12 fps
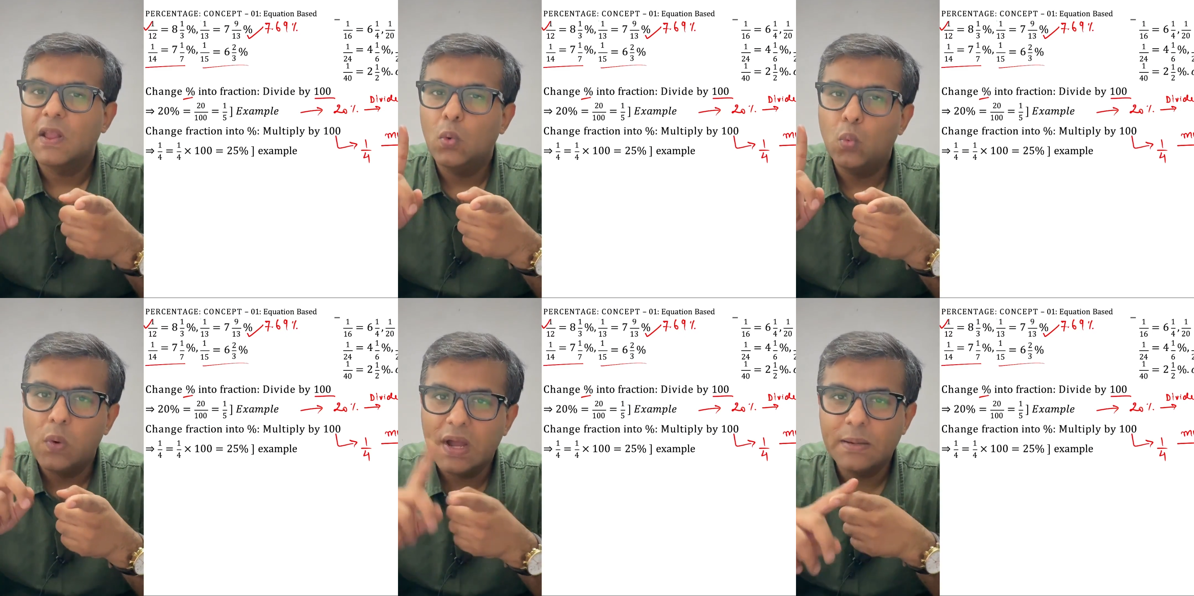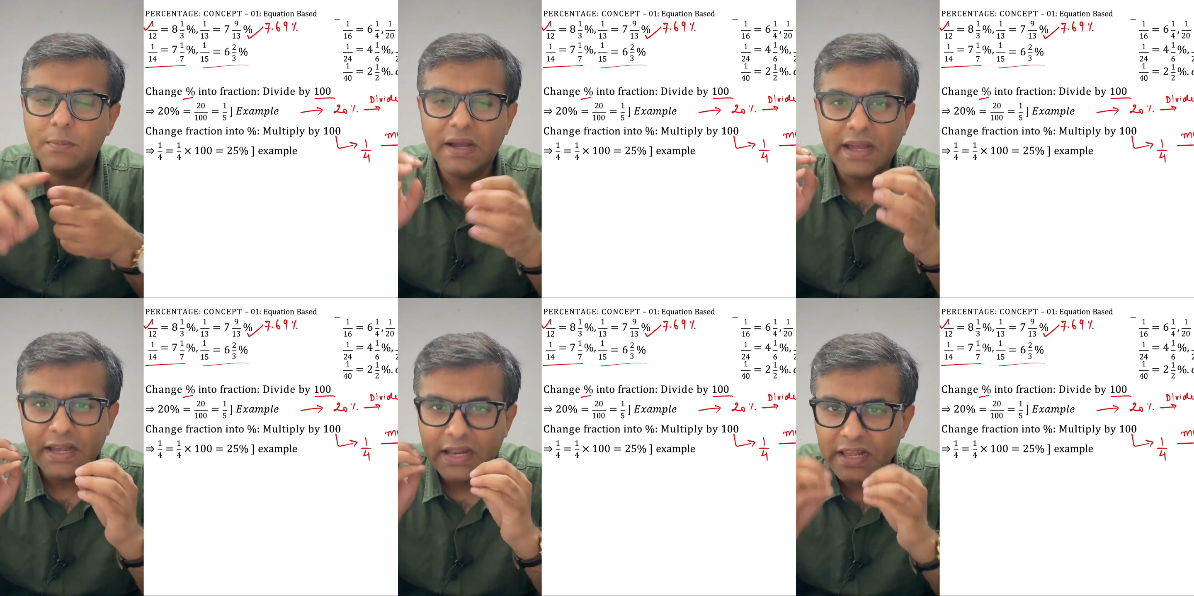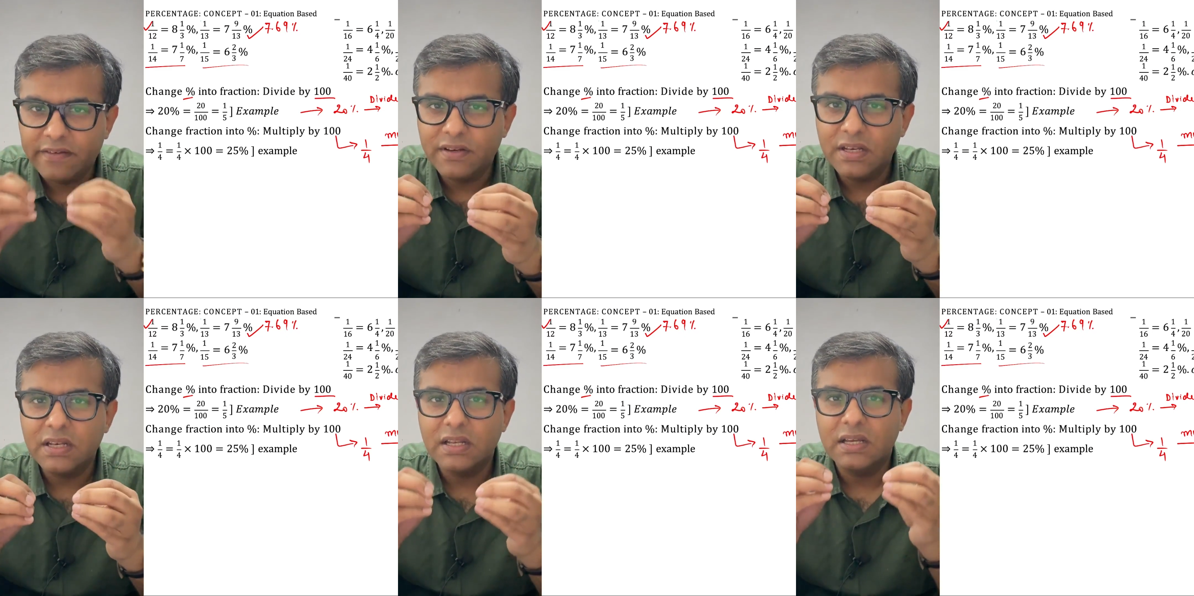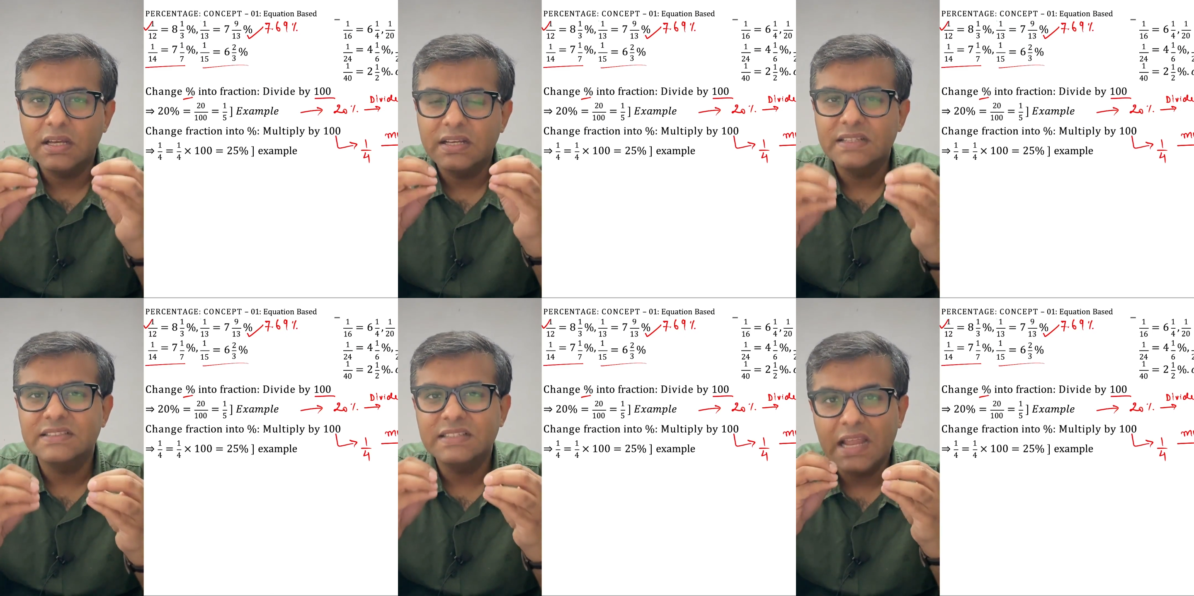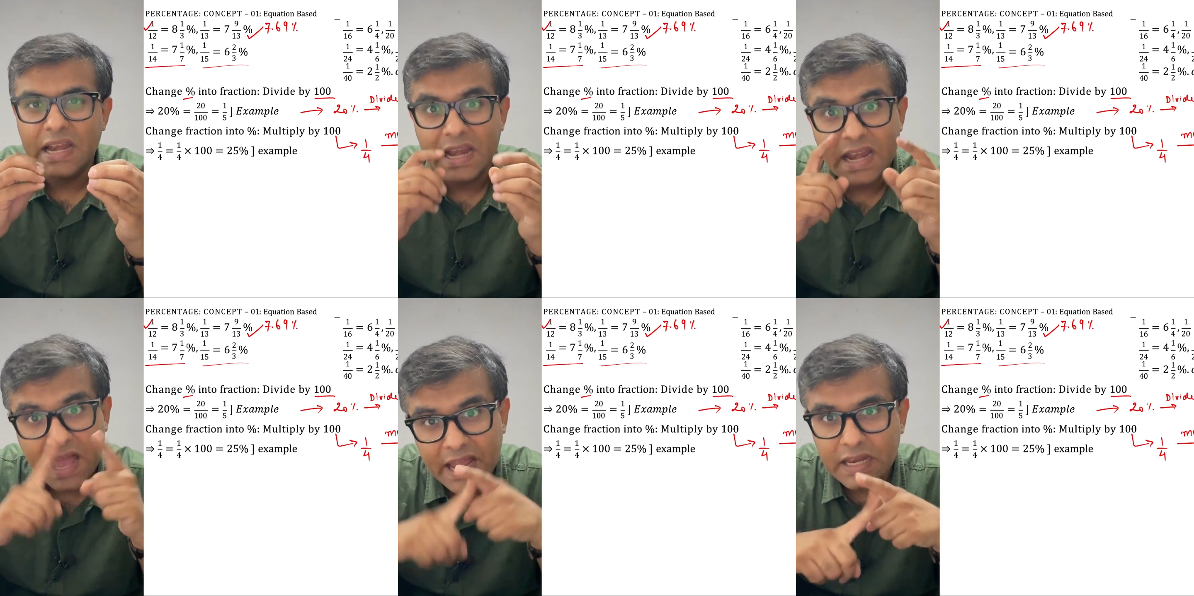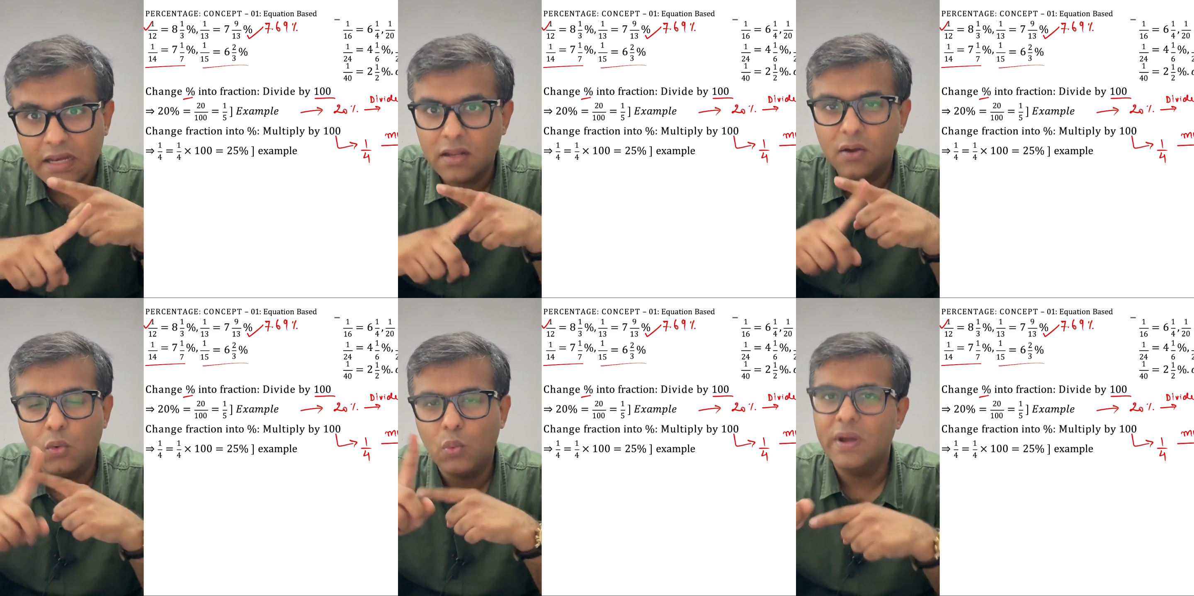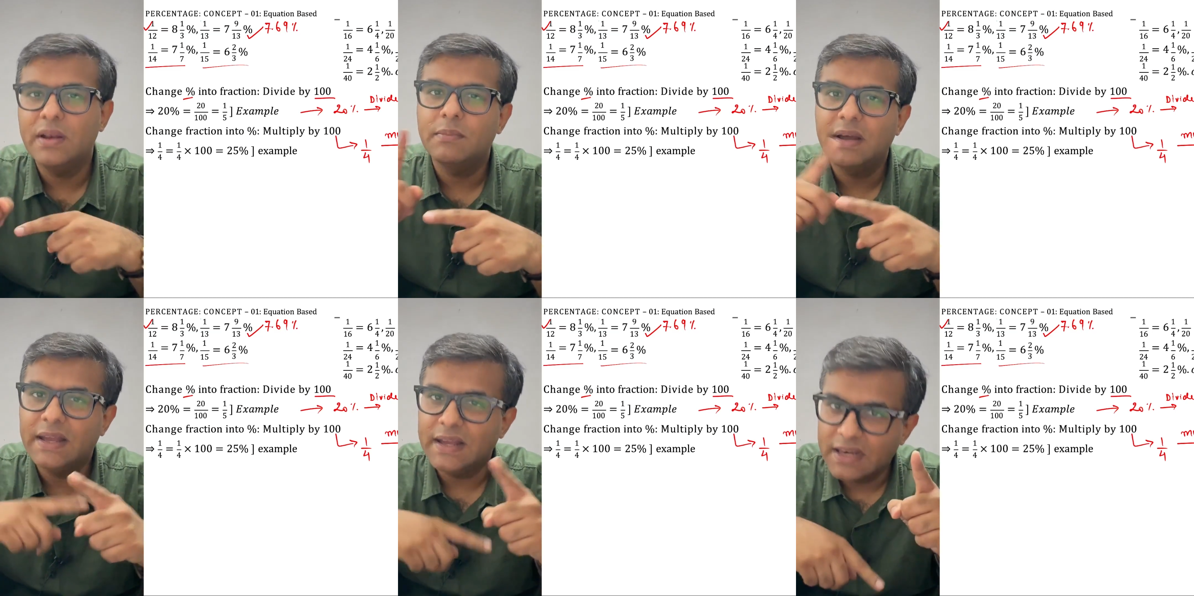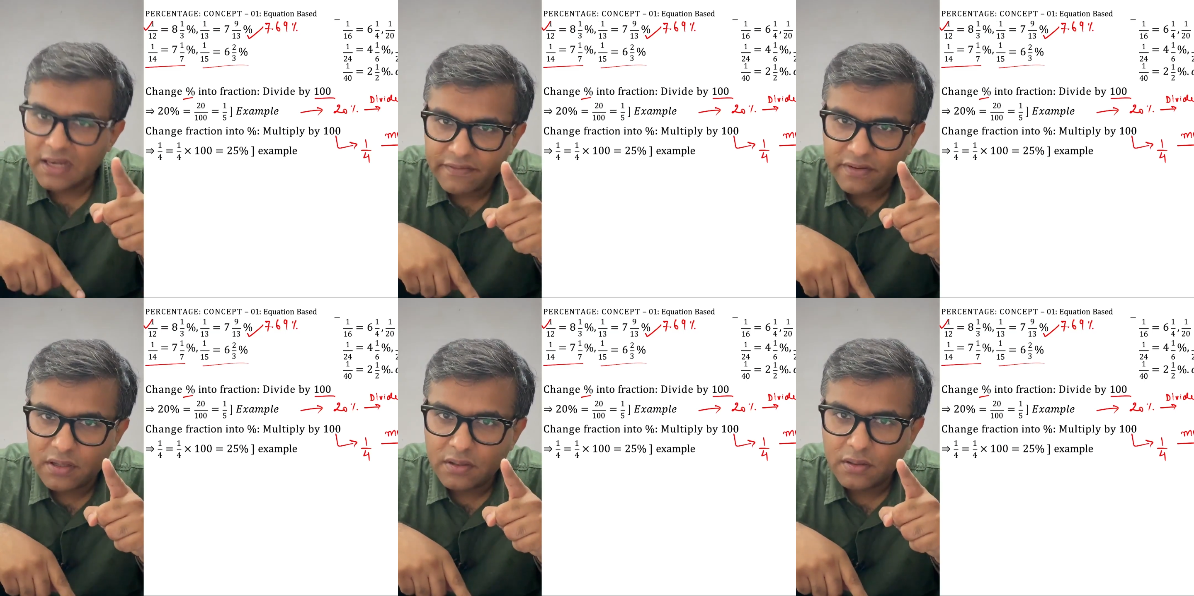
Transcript: 1 by 11 is 9 1 by 11.